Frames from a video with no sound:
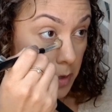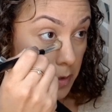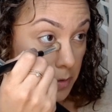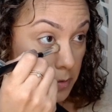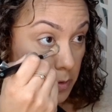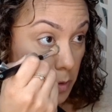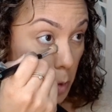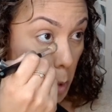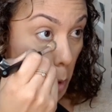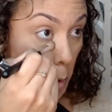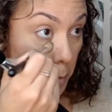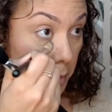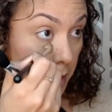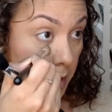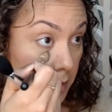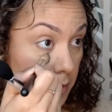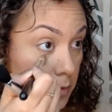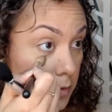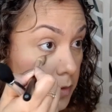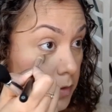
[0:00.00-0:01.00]
So go
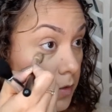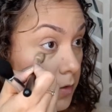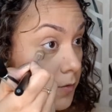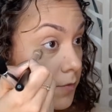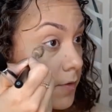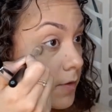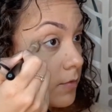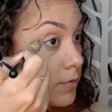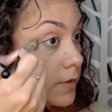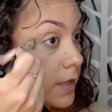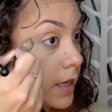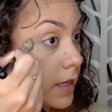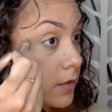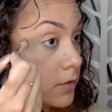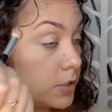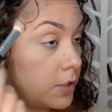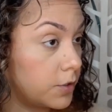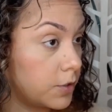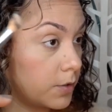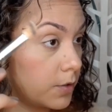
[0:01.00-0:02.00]
back to your
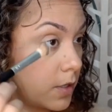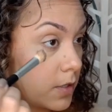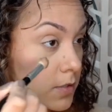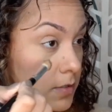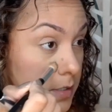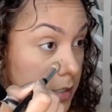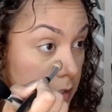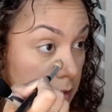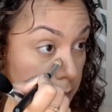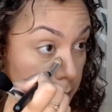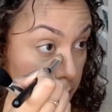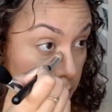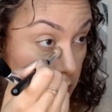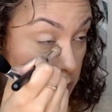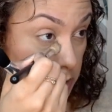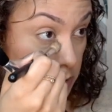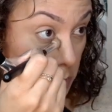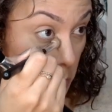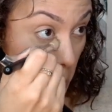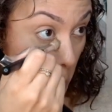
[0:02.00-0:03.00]
concealer
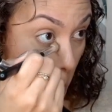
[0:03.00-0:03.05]
brush,